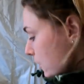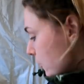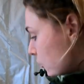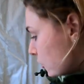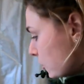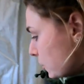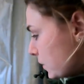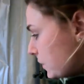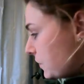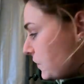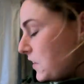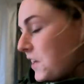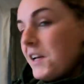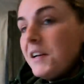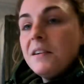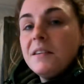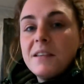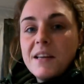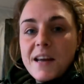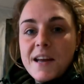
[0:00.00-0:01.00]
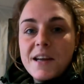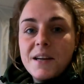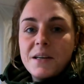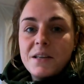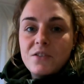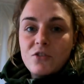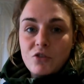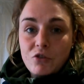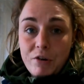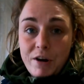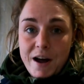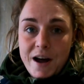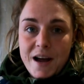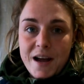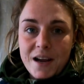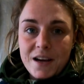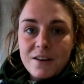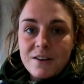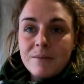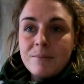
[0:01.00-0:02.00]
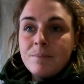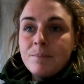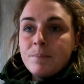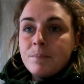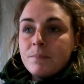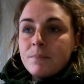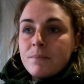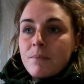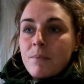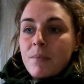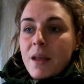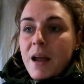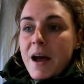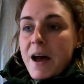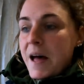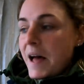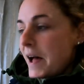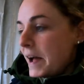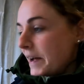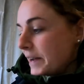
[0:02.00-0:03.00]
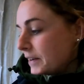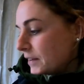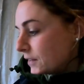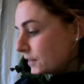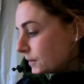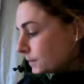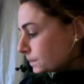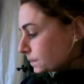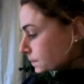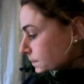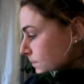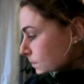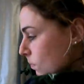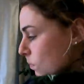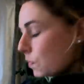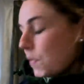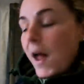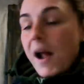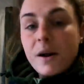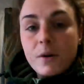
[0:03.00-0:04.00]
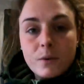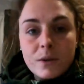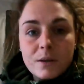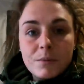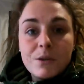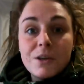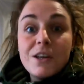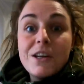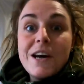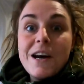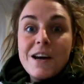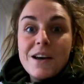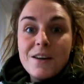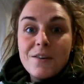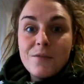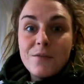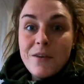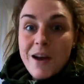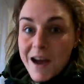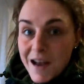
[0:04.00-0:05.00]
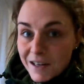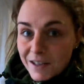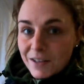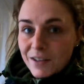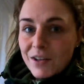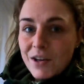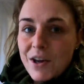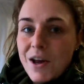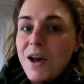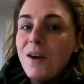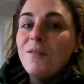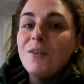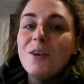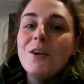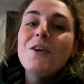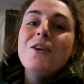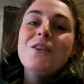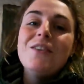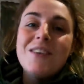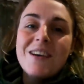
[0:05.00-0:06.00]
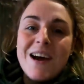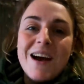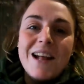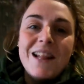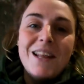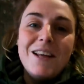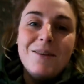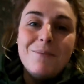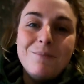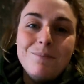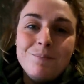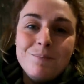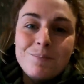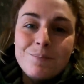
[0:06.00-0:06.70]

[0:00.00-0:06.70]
So we've sealed it and it's dried, and now I'm gonna finally have a go at tiling.